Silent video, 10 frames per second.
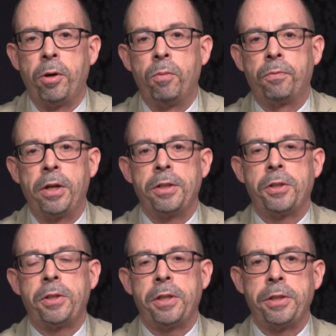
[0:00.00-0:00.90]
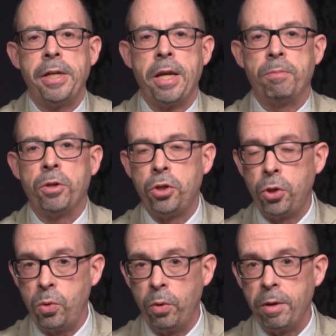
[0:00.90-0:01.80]
Pope Francis has named
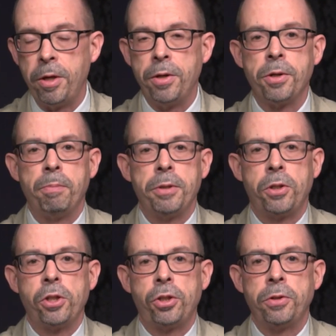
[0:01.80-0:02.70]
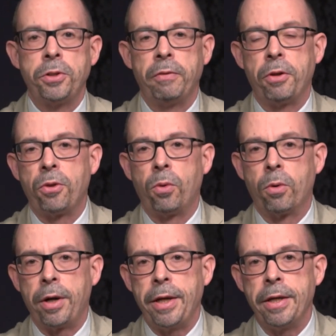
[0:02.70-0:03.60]
two women to positions of
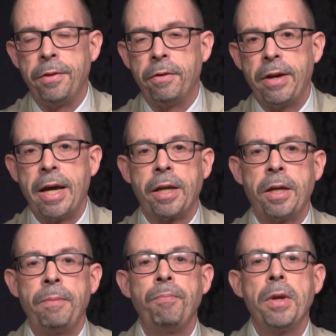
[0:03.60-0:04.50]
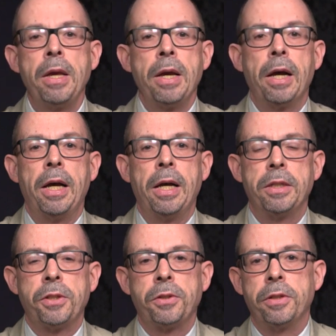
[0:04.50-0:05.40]
authority in the Vatican.
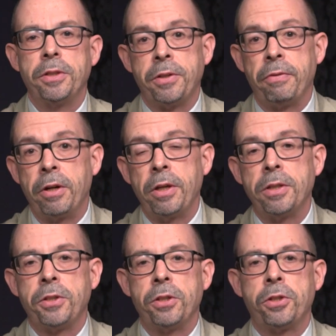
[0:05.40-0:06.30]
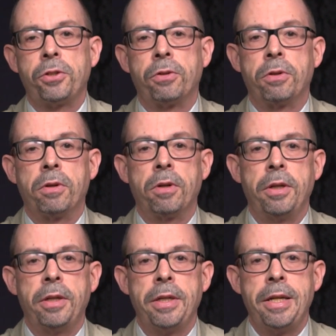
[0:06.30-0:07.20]
Zavarian
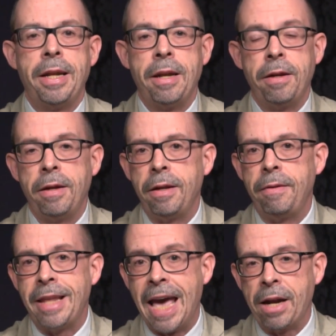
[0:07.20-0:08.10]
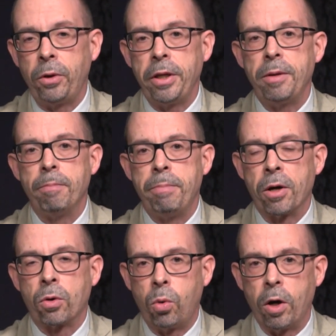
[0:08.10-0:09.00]
sister Natalie
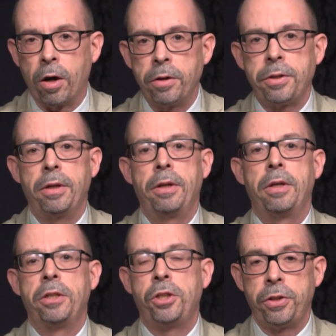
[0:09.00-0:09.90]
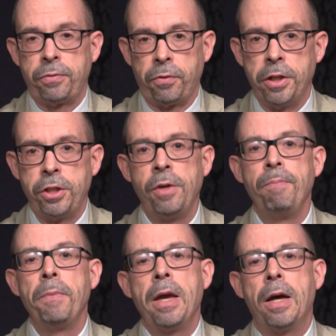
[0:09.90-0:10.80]
Berquart, she's French,
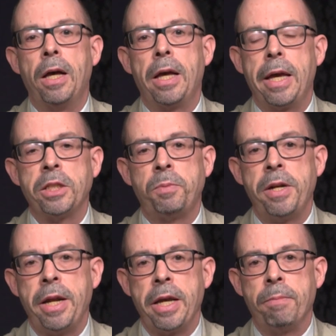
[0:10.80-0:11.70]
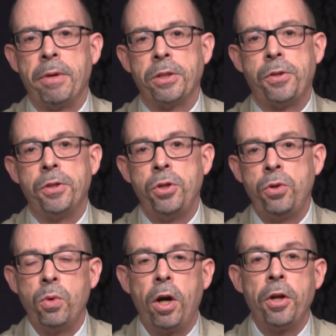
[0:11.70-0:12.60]
has been named as the
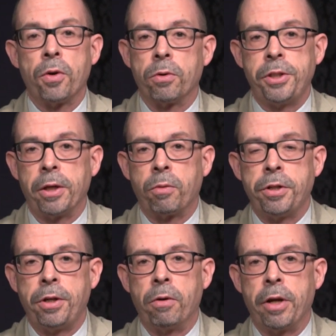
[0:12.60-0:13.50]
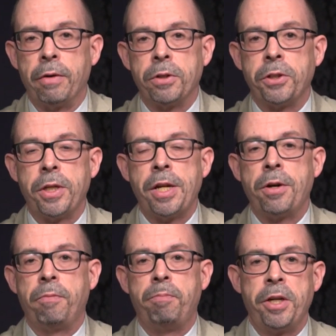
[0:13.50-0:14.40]
new undersecretary of the Synod of